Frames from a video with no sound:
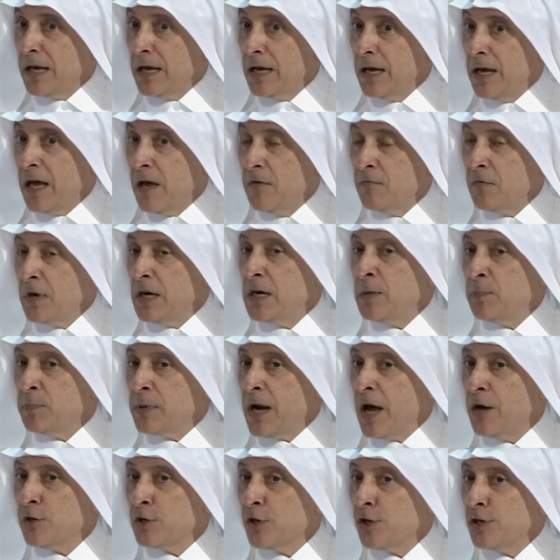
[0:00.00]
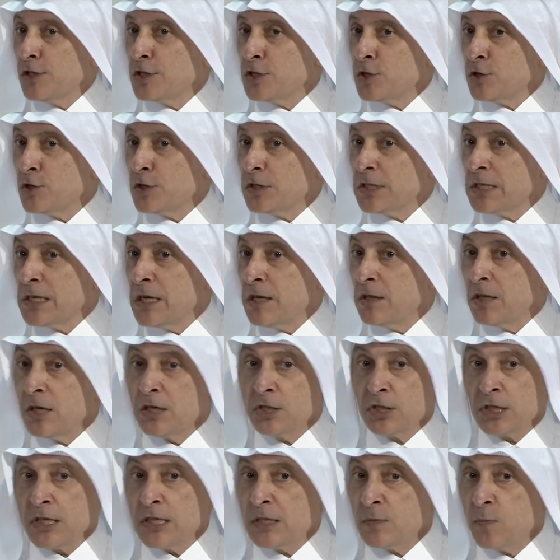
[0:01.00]
I'm very proud also to say that
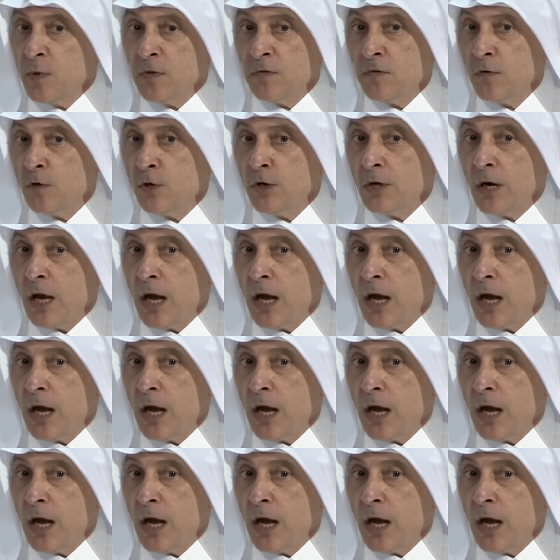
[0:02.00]
just before